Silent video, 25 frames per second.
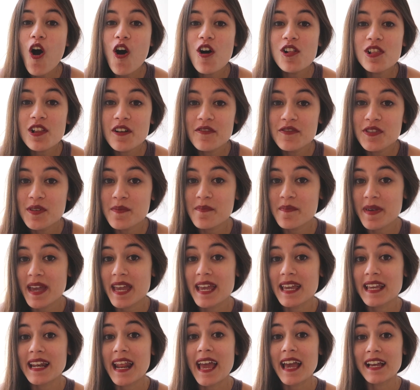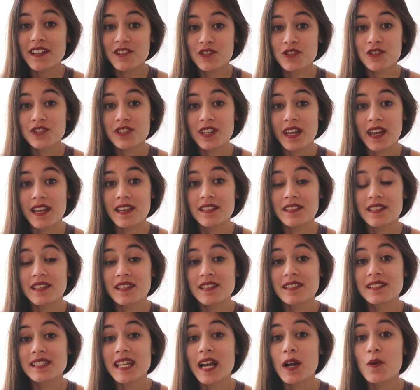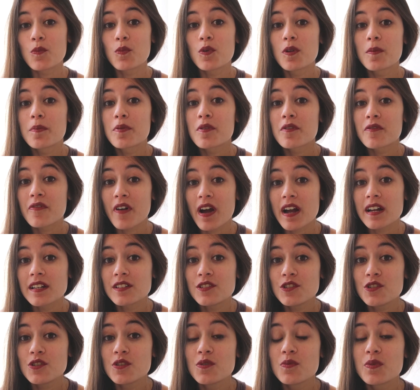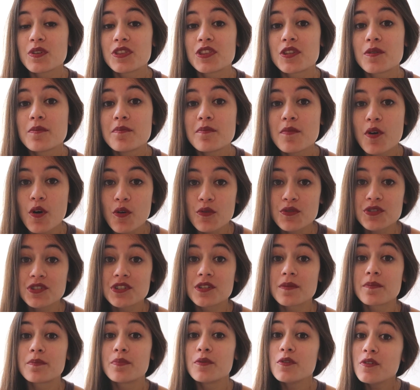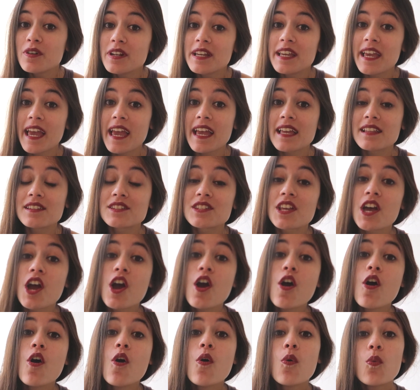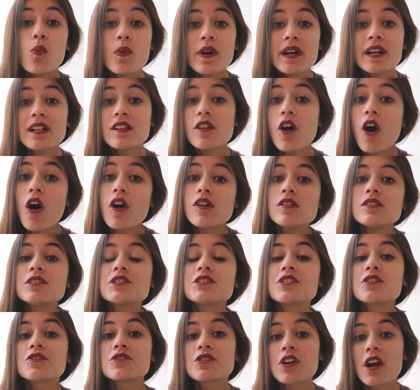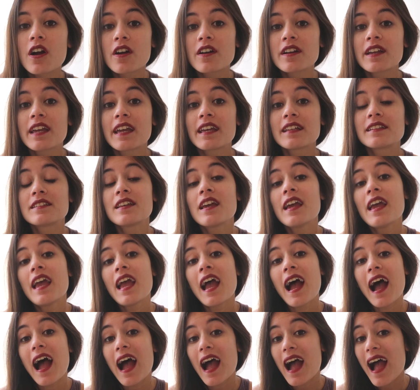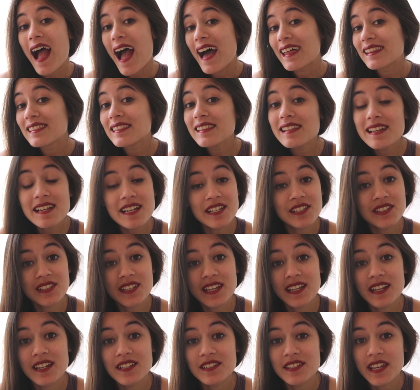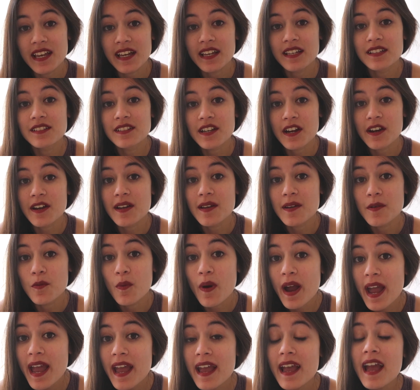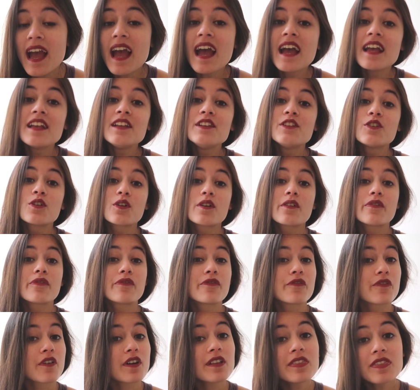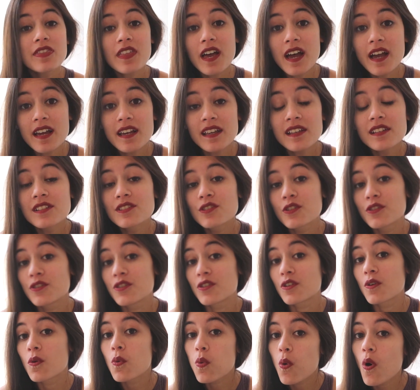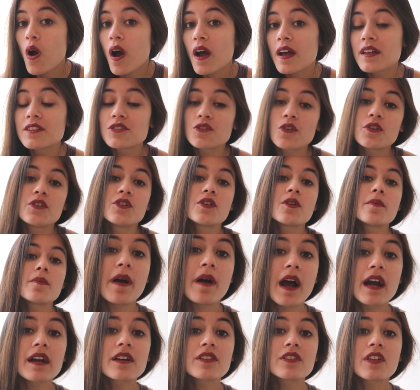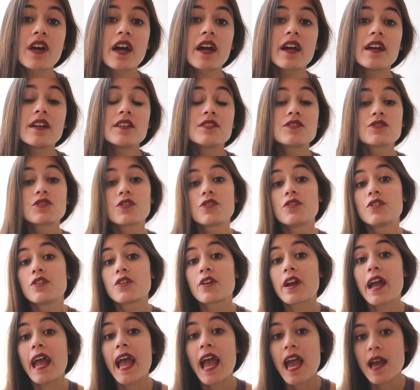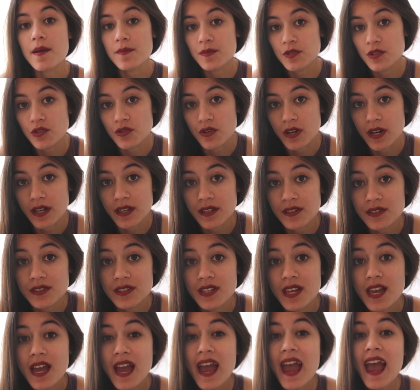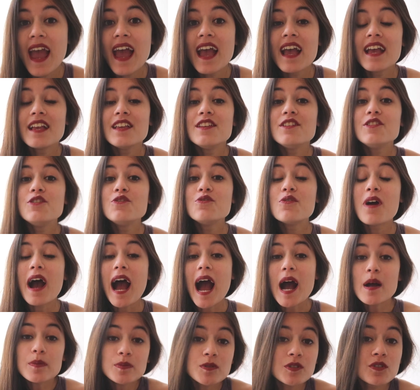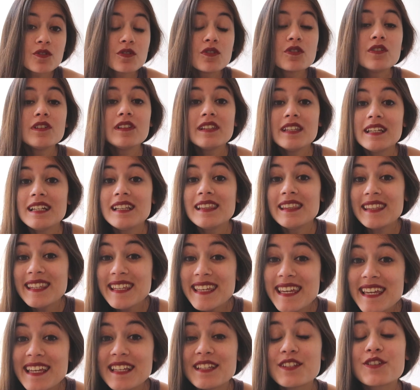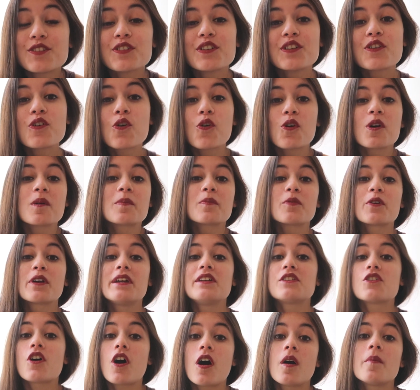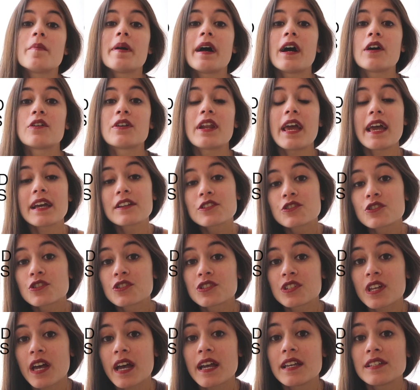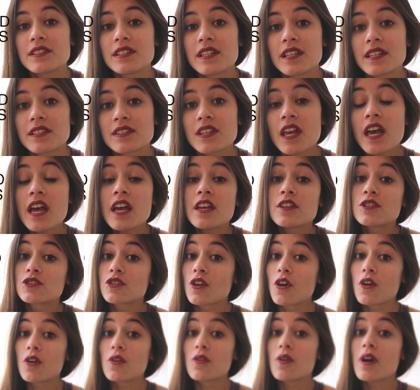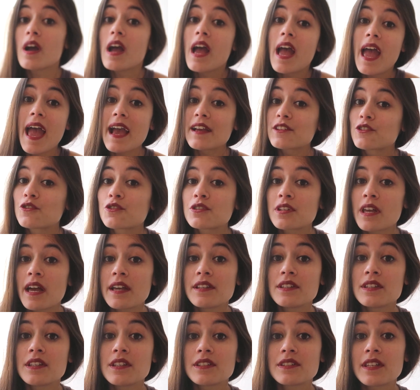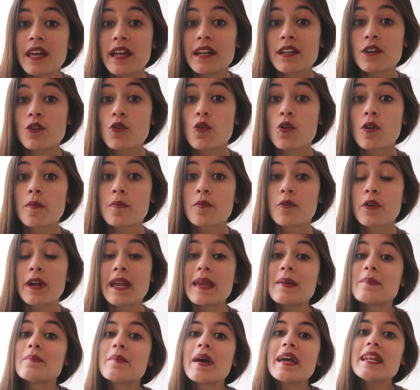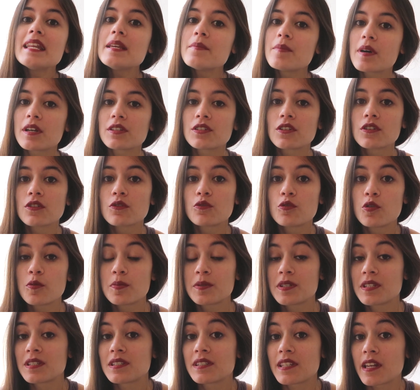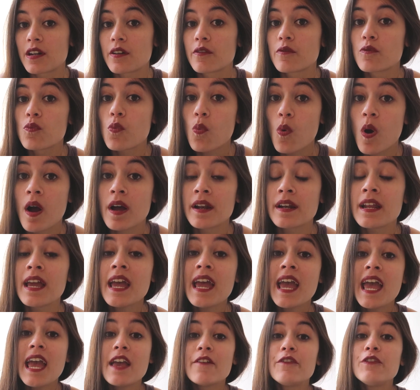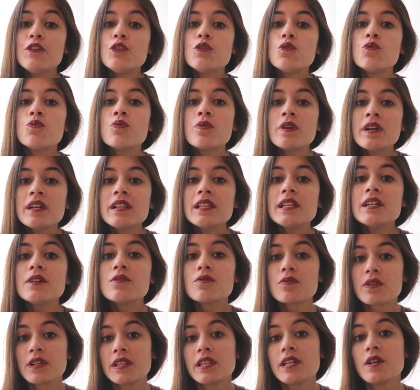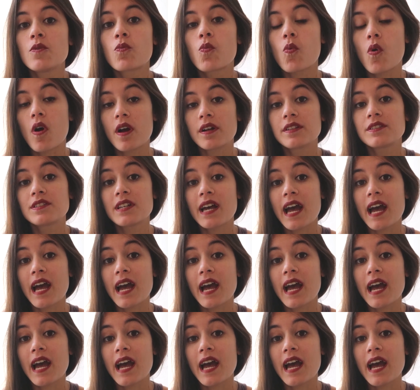all of the main exercises that will provide you with the most booty gains will also target, at least in a secondary way, your front thighs, so your quads, or back thighs, so your hamstrings. You absolutely need to incorporate compound exercises, so exercises that incorporate many muscle groups instead of one, if you really want